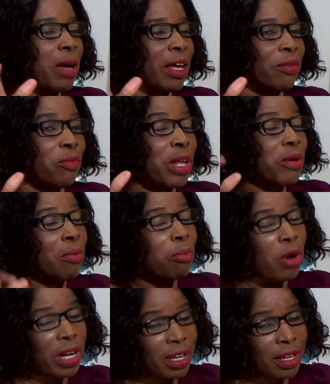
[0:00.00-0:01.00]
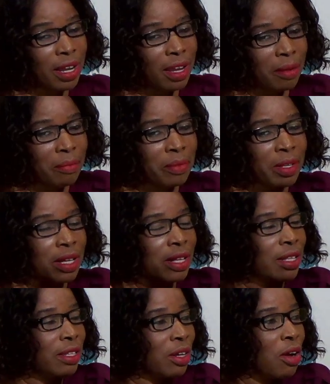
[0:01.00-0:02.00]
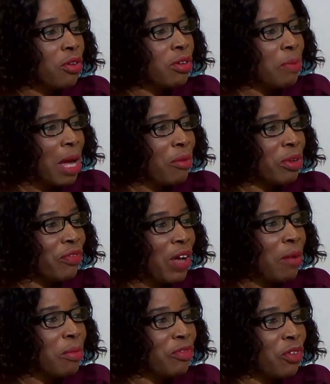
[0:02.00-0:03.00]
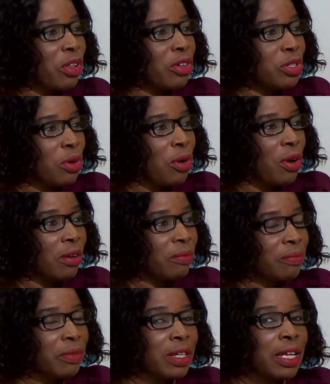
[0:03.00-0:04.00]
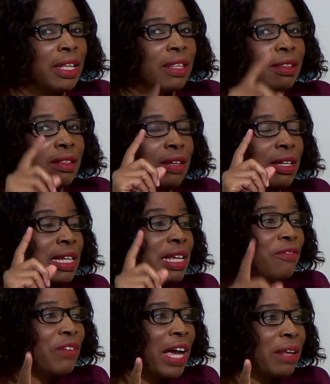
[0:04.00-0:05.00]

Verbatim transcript: the concubine was found before the door. The Levite man never said anything.